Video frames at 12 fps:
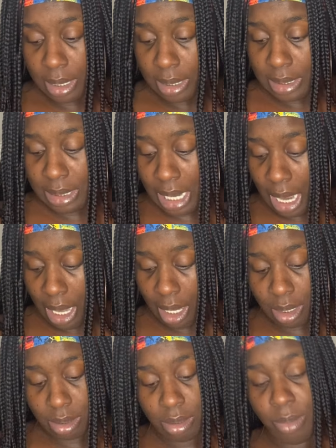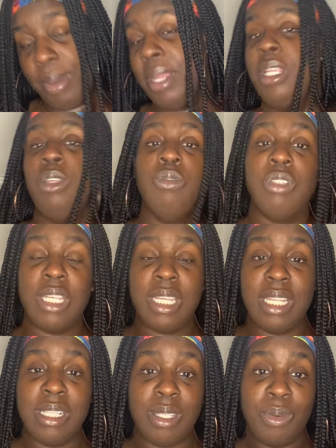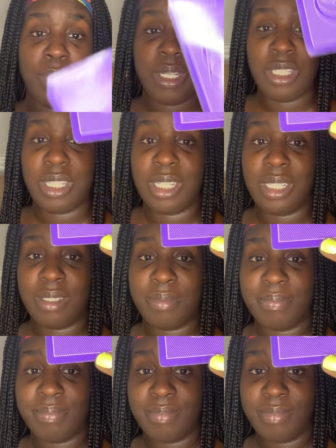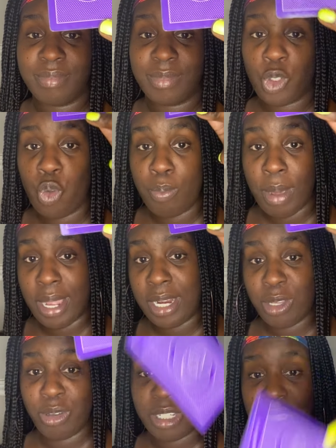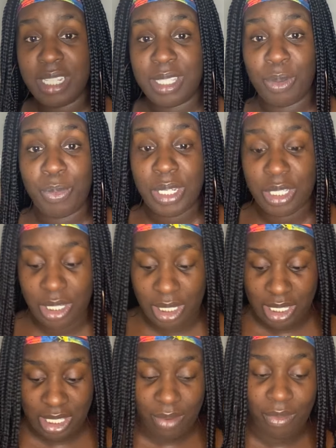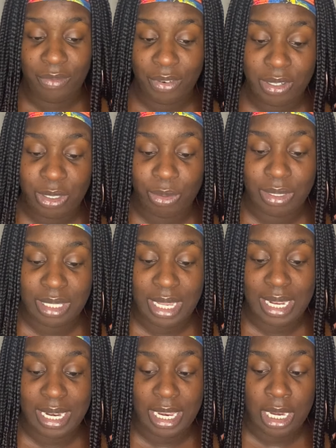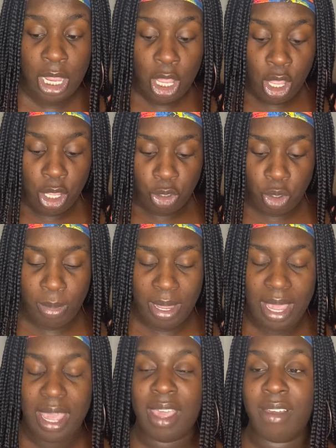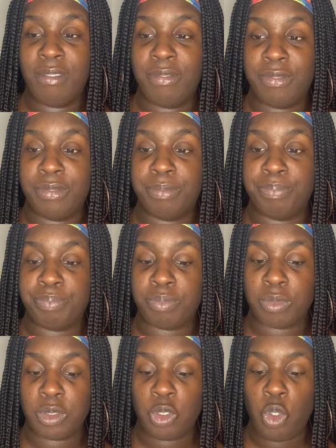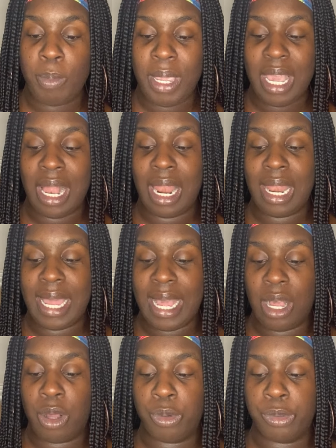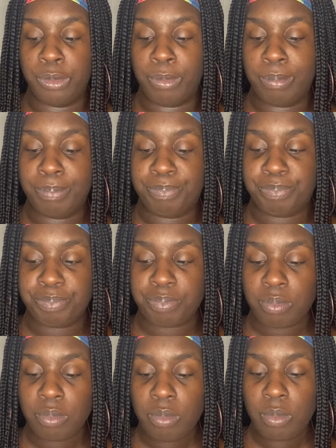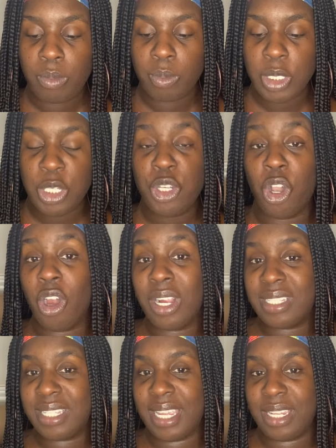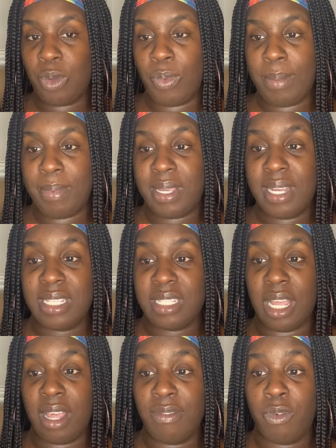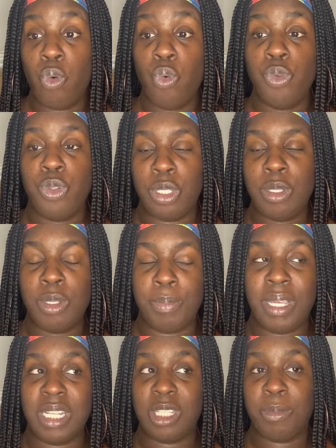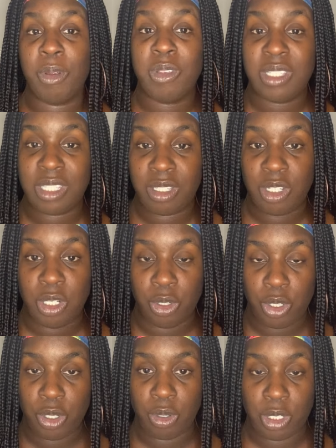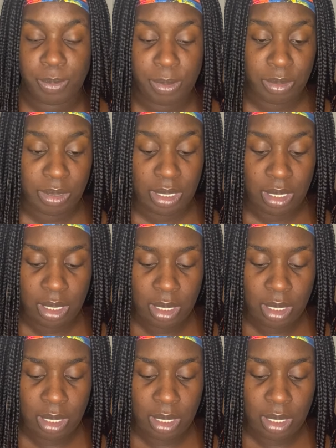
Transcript: yeah, you better use your intuition. You better use your intuition. It's in reverse, so it's saying that you may allow your heart to get in the way because of the person. You know this person.